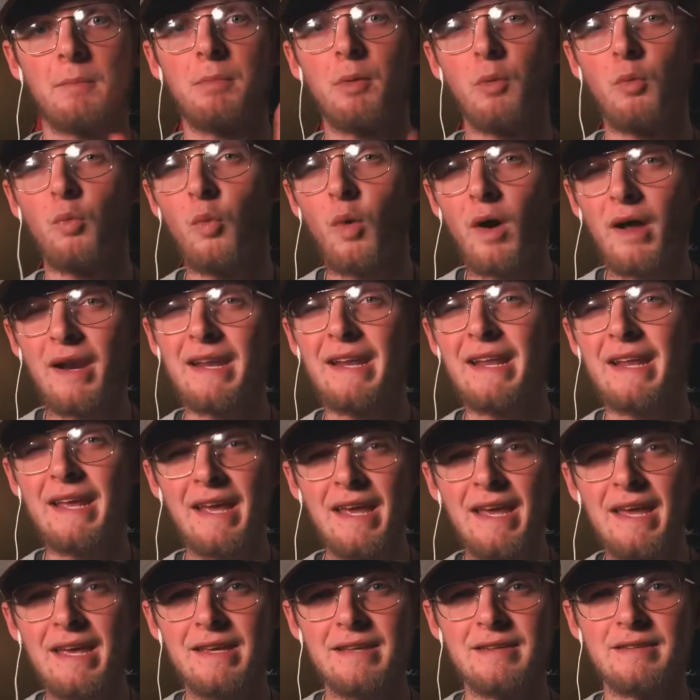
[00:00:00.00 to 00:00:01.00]
But what it
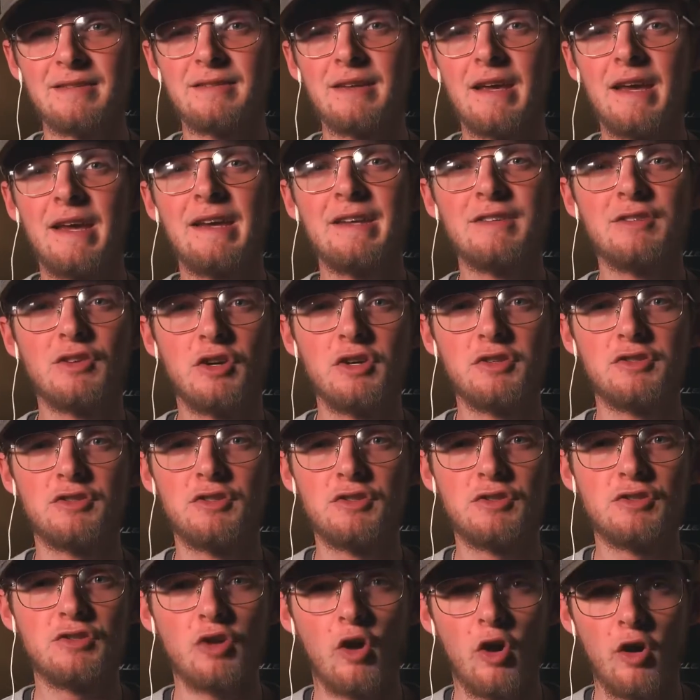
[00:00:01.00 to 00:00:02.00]
is a good
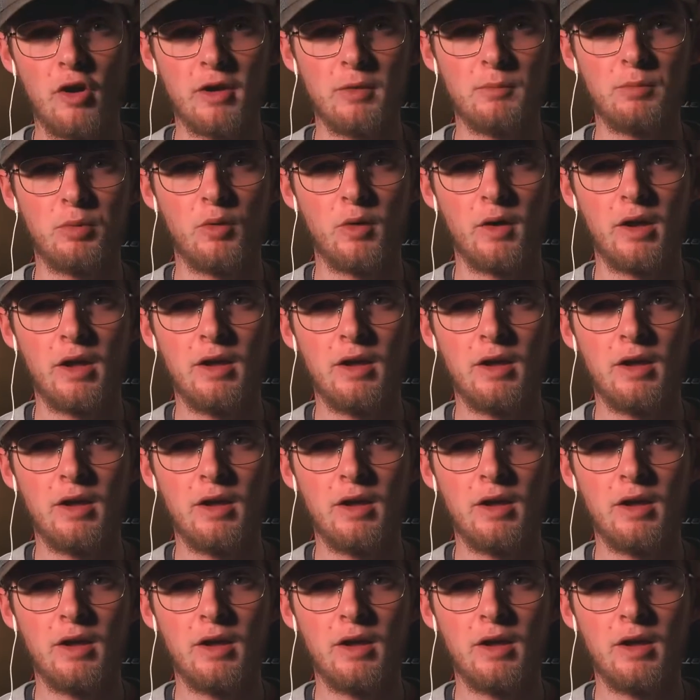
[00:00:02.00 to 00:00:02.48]
starting point.